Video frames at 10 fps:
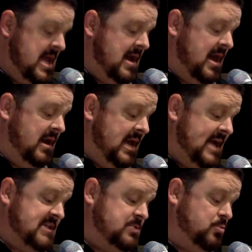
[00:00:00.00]

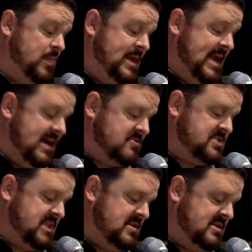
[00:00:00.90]
Unless
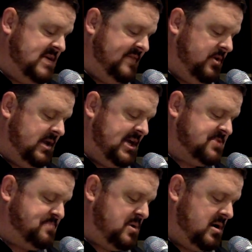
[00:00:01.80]
renouncing the devil as
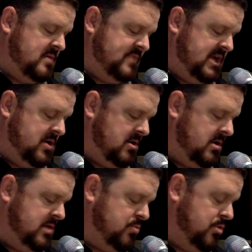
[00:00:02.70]
part of the
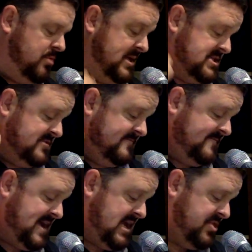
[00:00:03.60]
early rudiments of
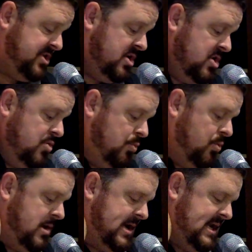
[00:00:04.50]
faith,
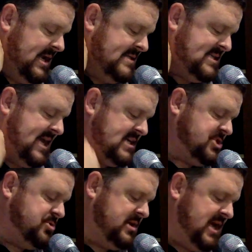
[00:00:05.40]
one is
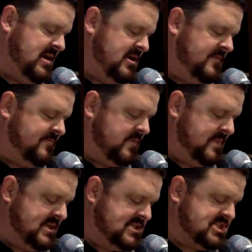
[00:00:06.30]
extricated
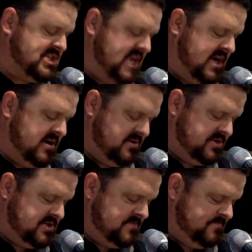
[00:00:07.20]
from his
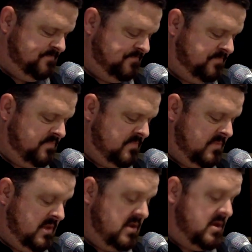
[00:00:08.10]
snares.
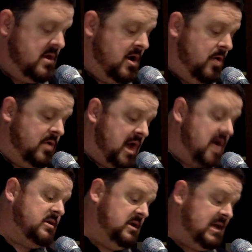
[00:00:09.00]
On
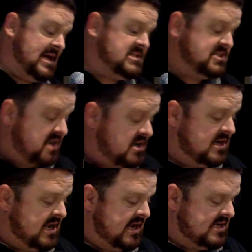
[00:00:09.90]
Oculi
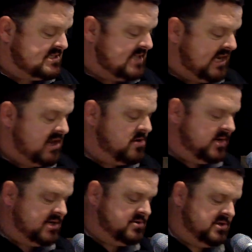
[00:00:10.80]
Sunday, as they entered
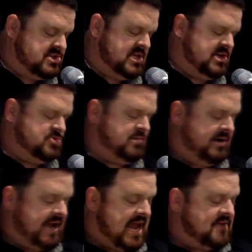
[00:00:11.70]
into the
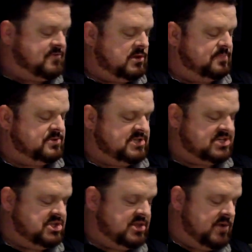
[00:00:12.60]
sanctuary after the
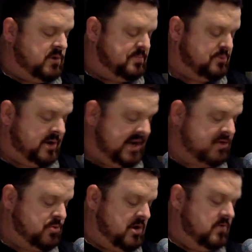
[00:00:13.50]
procession, they would pray,
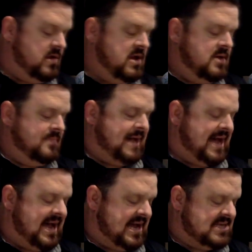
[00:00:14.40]
quote, "My
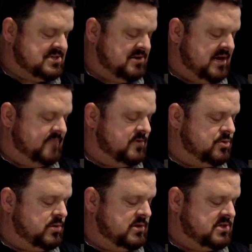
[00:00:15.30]
eyes are ever
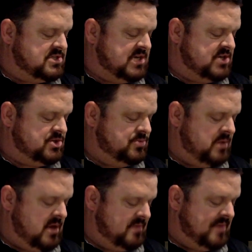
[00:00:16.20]
toward the sanctuary,
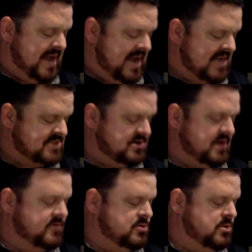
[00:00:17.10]
uh, my eyes are
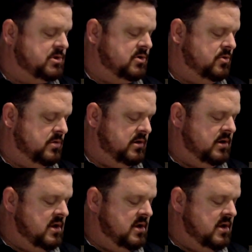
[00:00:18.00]
ever toward the Lord,